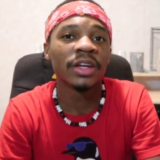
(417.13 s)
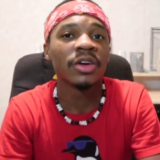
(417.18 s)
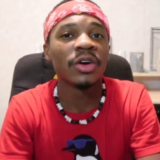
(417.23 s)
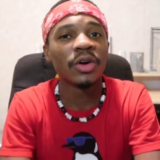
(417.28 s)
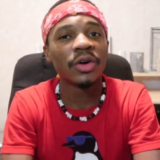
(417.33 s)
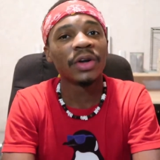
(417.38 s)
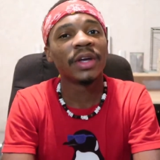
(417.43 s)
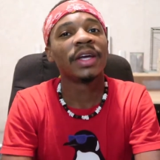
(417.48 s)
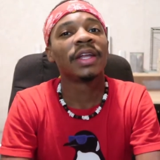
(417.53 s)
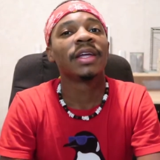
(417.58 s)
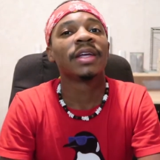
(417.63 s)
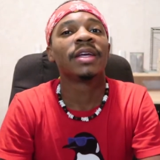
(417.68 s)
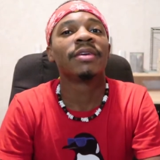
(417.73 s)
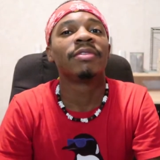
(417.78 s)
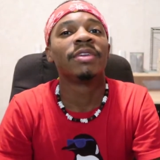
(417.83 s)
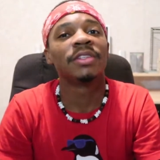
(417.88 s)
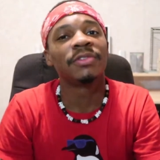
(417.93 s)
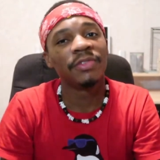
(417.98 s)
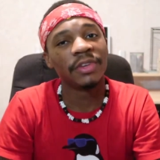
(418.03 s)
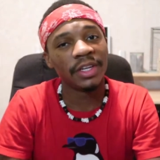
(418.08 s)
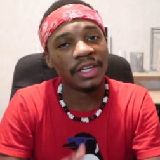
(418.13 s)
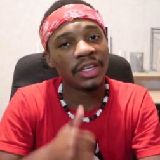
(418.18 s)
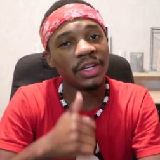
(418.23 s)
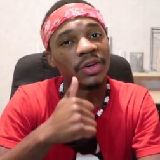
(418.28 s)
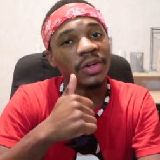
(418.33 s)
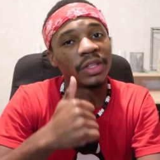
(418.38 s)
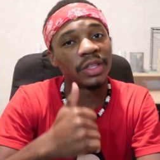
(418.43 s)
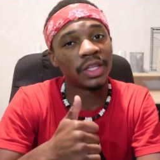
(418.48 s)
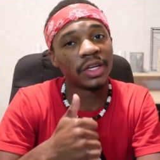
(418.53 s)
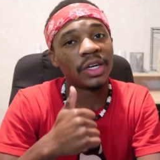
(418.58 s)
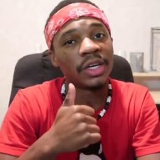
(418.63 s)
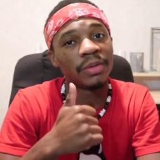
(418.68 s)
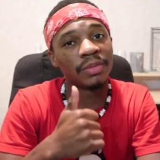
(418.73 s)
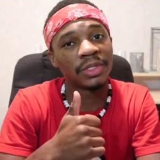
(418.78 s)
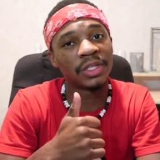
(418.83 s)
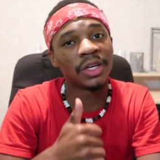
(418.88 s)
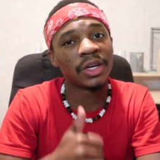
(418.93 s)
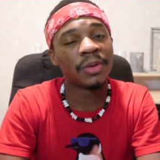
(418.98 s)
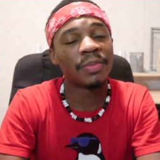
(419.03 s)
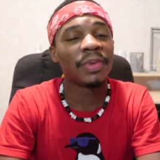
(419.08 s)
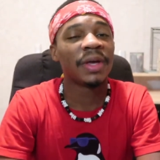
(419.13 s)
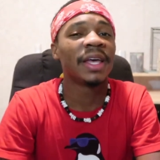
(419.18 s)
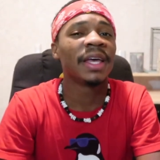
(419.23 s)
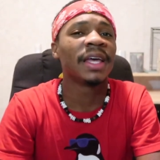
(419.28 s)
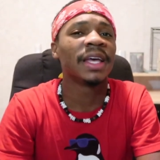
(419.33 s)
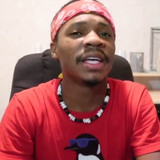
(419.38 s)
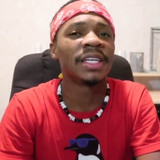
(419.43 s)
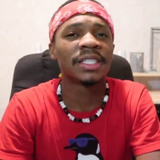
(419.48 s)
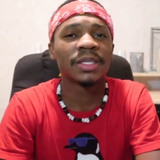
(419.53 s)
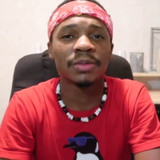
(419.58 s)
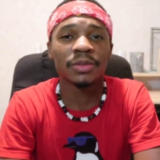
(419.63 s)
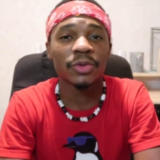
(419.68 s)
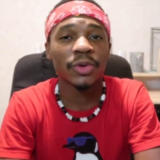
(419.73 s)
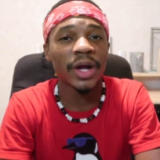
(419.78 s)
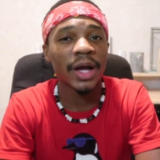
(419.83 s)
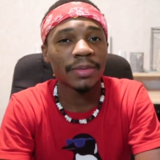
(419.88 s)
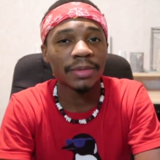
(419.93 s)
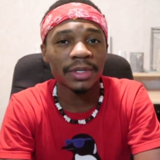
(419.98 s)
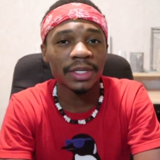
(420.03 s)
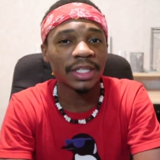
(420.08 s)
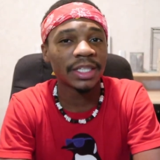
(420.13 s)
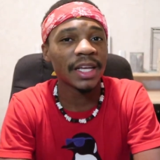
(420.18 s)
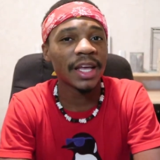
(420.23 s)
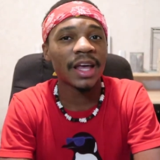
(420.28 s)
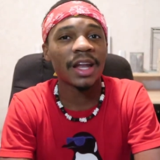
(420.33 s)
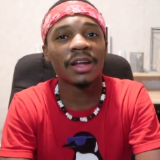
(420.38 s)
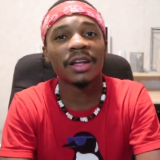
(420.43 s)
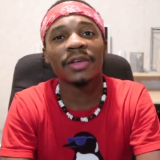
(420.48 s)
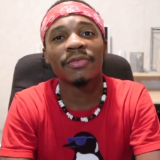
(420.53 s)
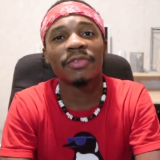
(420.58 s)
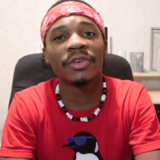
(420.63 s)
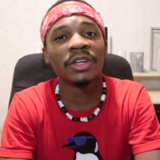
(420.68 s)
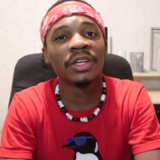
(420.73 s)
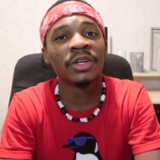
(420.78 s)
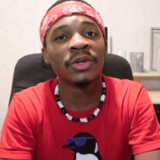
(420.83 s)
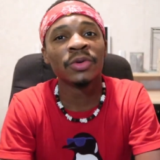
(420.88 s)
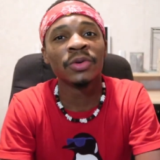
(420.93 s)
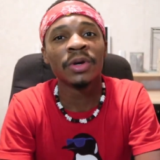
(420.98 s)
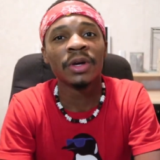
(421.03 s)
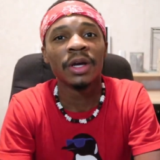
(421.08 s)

go ahead and give this video a thumbs up and subscribe to the channel if you're new.